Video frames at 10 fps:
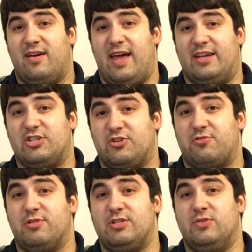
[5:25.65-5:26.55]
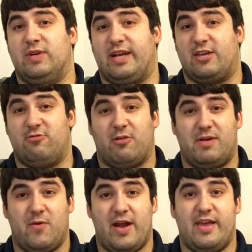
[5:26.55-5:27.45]
external to like a
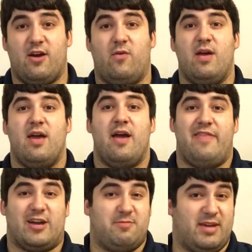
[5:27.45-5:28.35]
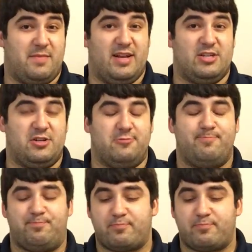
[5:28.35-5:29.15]
QRP radio, that could become an issue.